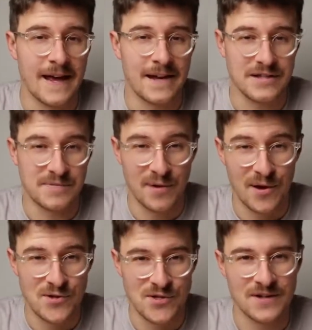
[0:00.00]
an
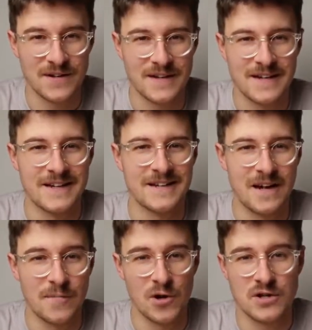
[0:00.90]
explosion in
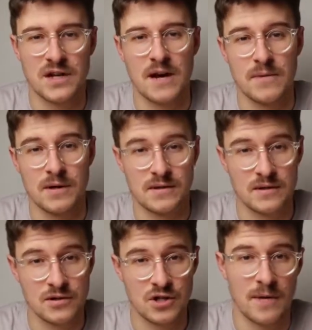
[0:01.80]
Emerge Gaming's
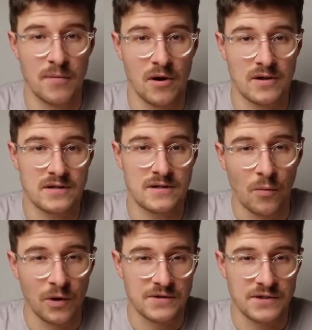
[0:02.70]
share price. I
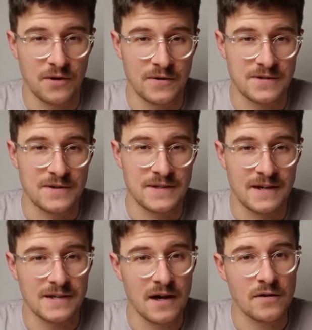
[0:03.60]
wanted to go into the
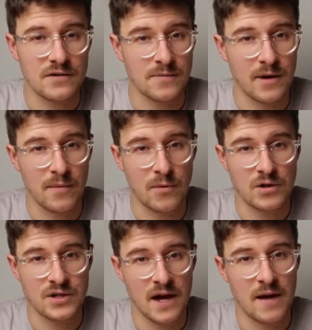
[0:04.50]
details about
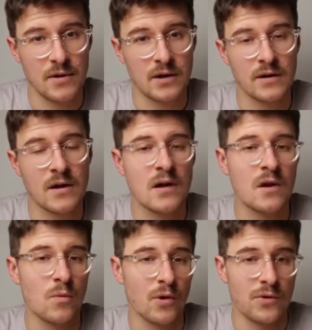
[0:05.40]
Emerge Gaming,
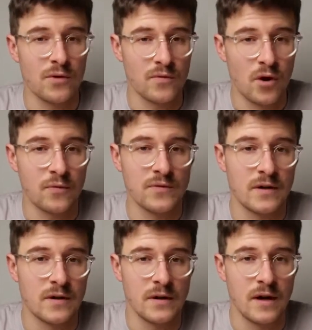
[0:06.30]
what they're involved
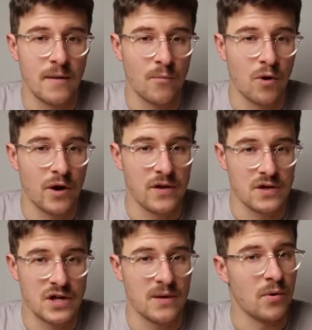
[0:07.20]
in and why their
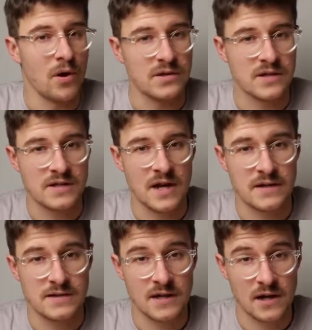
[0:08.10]
share price has had
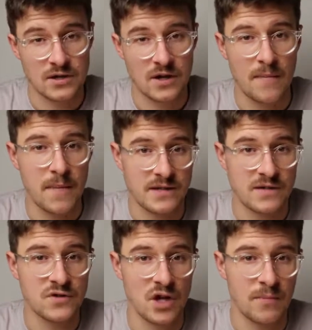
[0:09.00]
such a massive
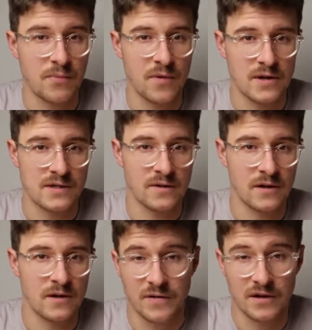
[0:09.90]
jump recently.
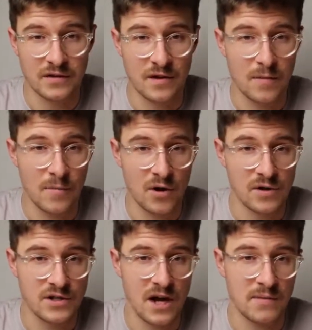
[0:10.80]
I think that
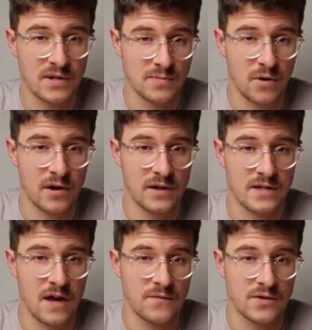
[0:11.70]
Emerge Gaming's products
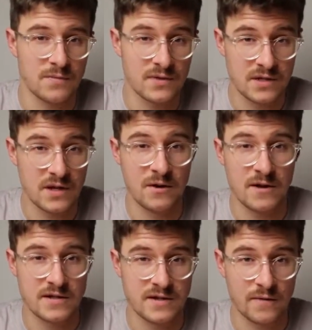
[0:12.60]
have some
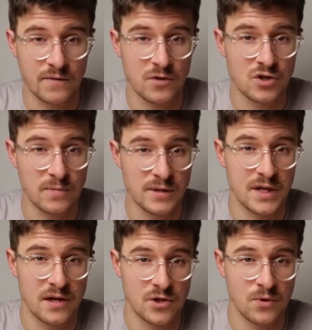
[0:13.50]
serious future
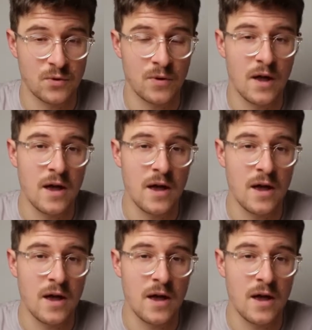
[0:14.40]
potential